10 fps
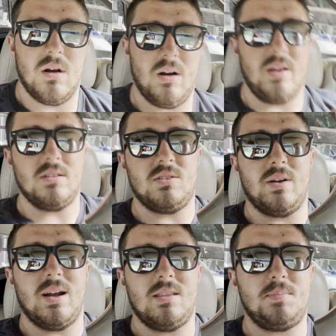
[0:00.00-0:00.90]
right, so
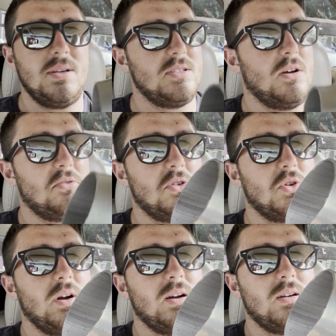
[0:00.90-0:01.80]
I got the piece off the
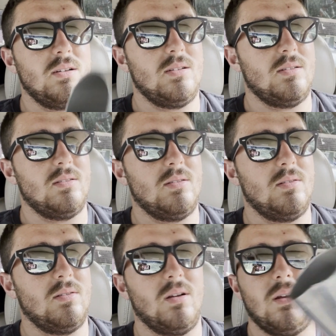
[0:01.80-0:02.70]
truck,
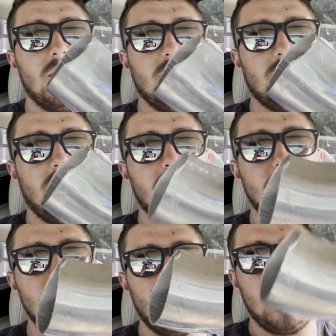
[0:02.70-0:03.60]
ready to
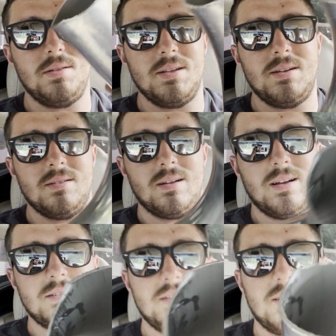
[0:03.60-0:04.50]
be welded.
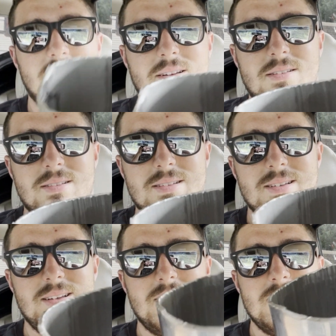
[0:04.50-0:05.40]
As you can tell,
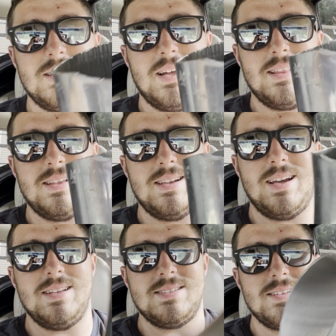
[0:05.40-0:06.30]
not the
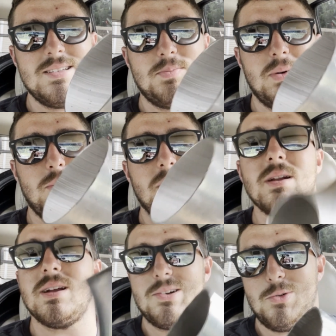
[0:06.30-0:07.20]
nicest, but we're
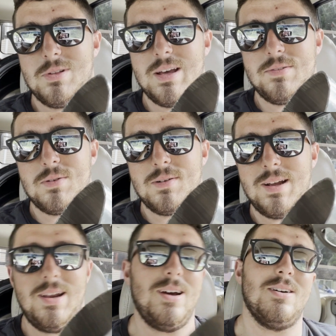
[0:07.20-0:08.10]
gonna ignore that for
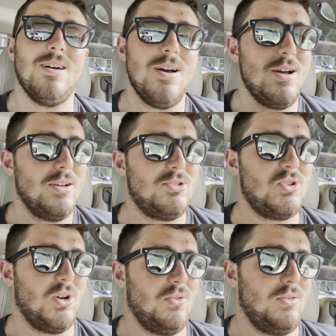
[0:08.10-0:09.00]
right now.
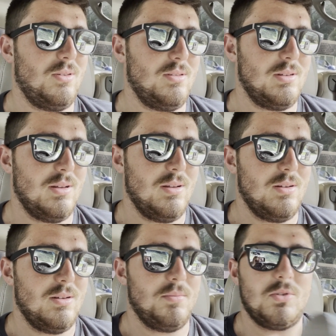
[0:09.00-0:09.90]
So
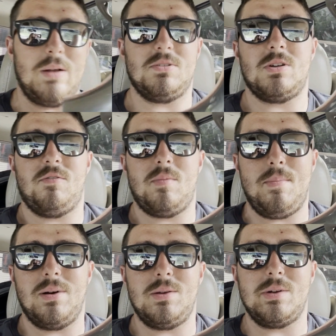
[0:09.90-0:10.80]
I'm gonna drop this off to my
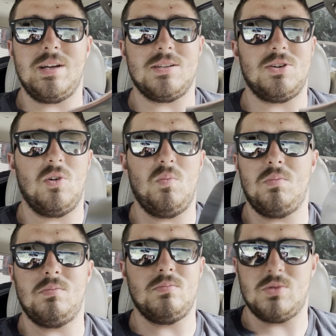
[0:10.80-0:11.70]
buddy when he gets
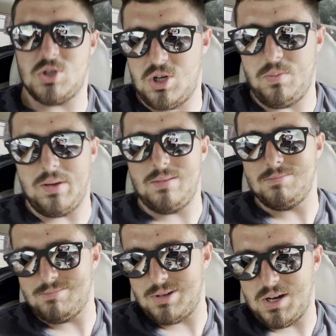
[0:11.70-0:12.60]
home. Should be
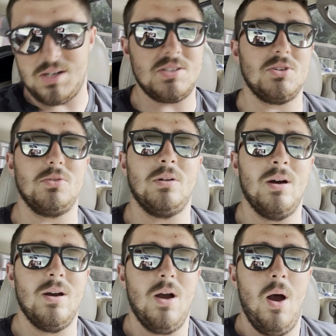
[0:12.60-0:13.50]
kind of soon.
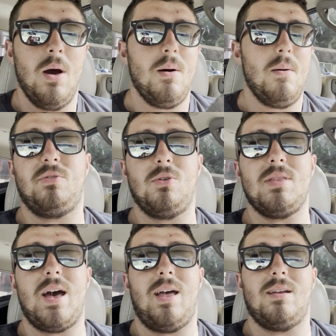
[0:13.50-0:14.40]
Before
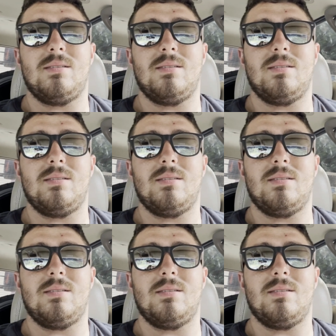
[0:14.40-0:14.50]
that,